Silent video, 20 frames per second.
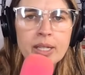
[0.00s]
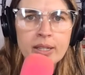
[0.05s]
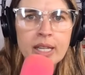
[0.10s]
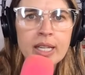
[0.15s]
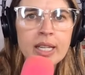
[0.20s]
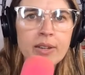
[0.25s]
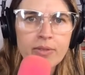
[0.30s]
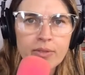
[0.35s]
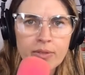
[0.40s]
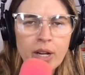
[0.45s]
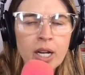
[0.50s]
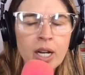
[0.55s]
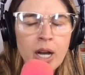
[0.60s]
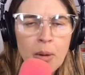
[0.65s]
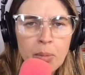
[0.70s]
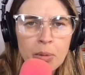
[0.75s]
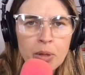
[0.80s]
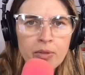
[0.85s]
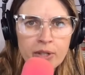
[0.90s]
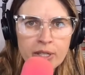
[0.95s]
They give a
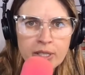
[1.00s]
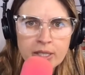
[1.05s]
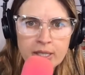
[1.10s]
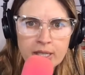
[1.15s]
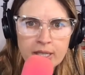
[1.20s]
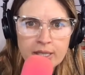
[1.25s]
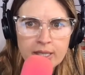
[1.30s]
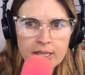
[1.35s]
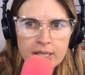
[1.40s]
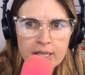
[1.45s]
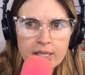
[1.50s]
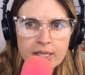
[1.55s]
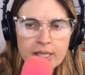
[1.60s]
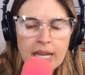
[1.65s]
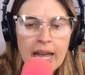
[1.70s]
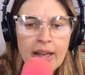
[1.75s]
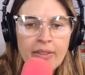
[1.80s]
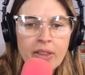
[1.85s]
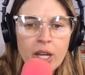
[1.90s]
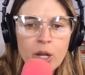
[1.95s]
couple of instances,
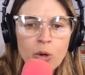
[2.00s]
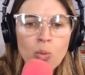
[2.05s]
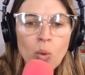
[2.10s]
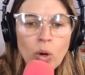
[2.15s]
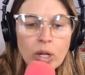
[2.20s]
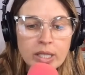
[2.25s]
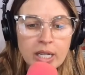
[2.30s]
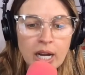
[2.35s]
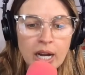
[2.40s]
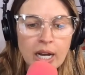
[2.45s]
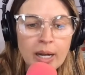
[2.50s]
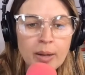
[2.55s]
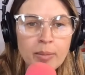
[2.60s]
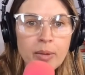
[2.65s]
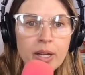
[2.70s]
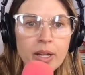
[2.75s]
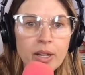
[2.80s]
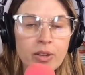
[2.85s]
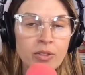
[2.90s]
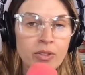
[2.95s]
and then one time
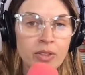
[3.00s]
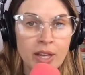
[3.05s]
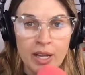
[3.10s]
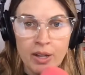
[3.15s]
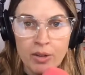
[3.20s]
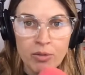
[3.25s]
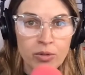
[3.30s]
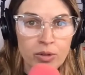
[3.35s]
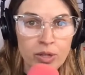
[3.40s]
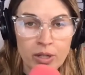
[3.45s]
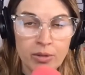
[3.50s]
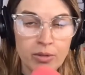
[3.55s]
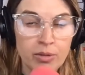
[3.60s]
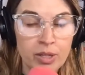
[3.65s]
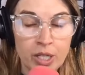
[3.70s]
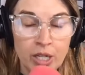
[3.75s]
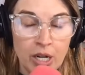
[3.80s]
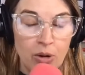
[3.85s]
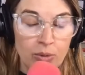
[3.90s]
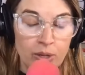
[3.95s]
they,
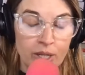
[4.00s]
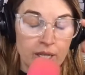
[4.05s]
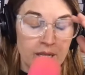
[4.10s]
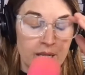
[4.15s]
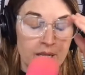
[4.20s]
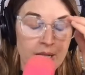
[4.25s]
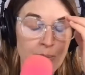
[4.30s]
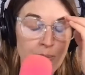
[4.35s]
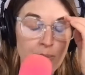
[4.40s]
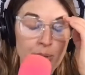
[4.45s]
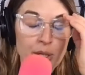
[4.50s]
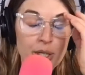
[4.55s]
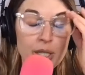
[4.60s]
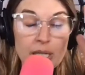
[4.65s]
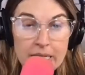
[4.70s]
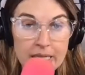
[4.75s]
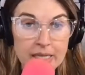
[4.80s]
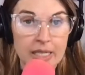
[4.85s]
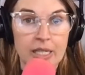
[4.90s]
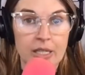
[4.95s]
you know, he
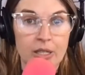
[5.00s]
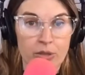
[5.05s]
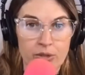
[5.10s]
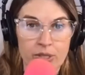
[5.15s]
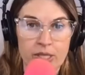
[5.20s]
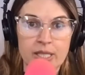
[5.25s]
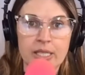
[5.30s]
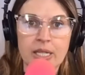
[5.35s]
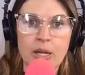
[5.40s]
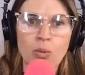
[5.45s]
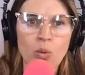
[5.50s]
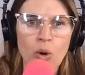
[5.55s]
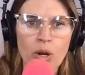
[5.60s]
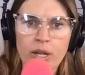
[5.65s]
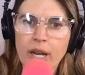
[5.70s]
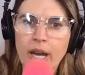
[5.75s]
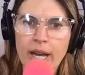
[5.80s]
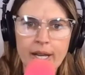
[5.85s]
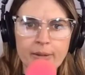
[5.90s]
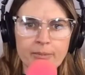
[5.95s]
completely loses it one
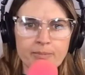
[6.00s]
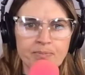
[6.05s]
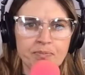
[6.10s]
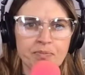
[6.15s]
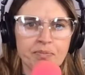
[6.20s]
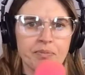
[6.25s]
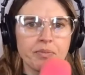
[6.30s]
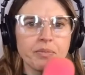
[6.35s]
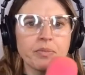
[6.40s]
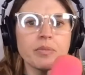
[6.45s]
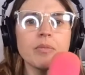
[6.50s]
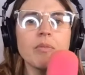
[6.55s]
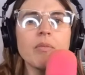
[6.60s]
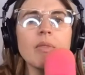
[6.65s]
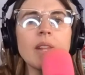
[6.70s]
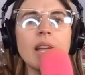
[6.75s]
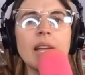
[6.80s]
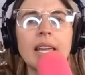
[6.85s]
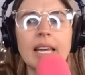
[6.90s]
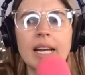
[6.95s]
night,
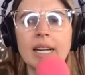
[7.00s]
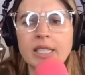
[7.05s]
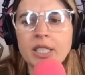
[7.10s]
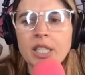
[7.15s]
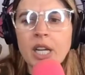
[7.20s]
and